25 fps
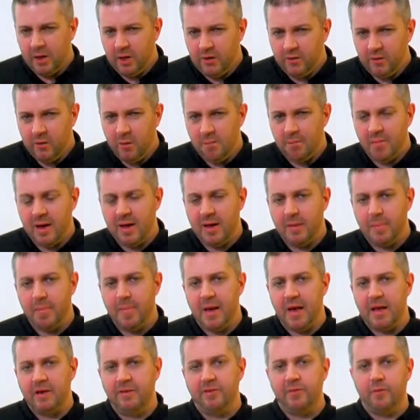going to do my
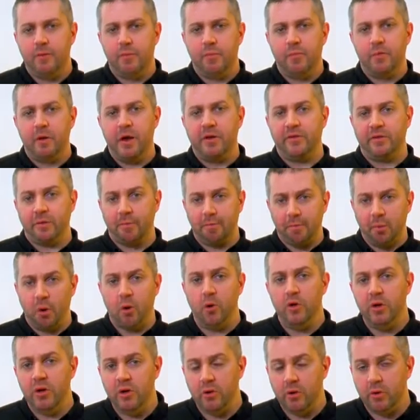best to impress
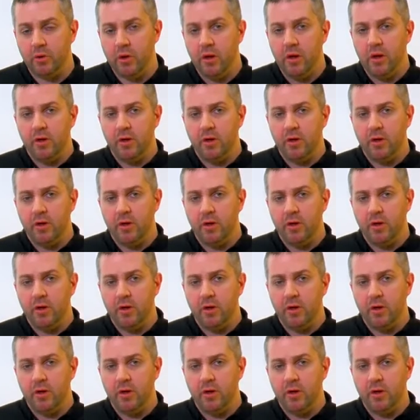upon you